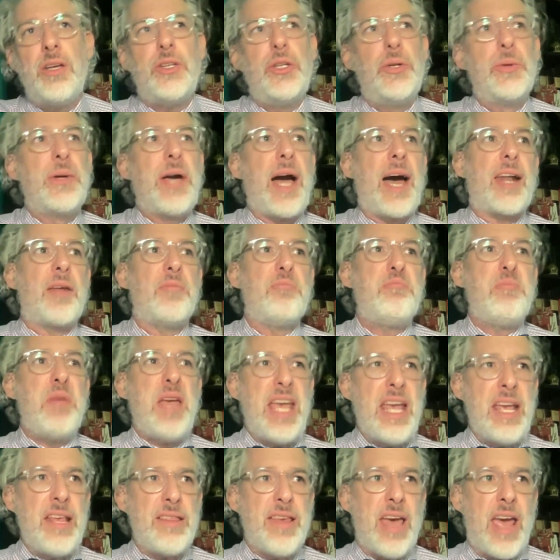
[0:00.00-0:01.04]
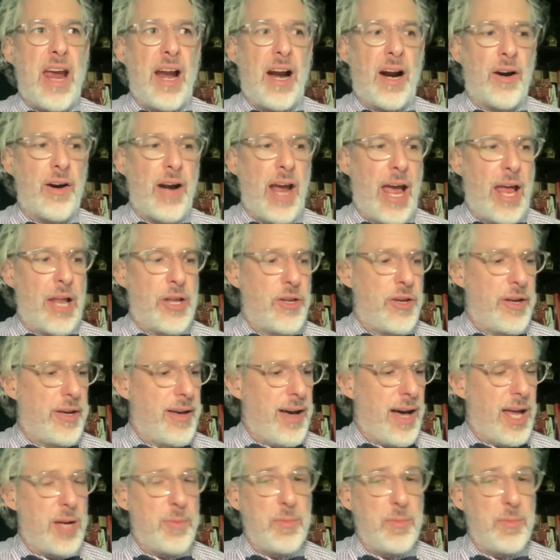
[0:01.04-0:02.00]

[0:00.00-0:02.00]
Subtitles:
You got to be there, and you got